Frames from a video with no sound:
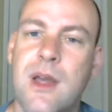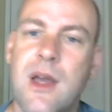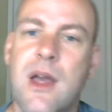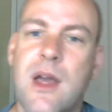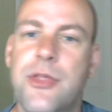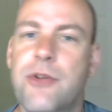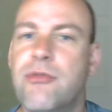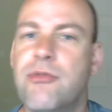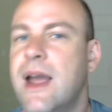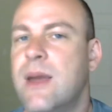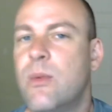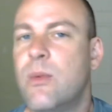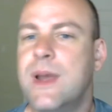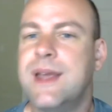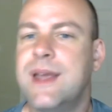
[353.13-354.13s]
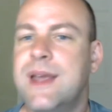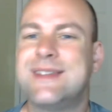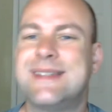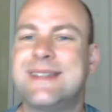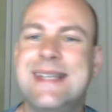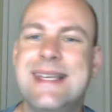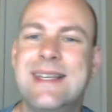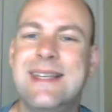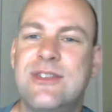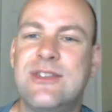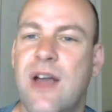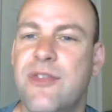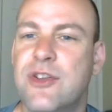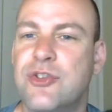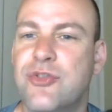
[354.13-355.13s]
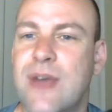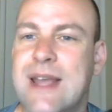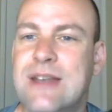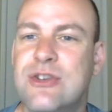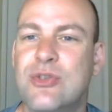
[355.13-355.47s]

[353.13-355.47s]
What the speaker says: The right wing seized on the trend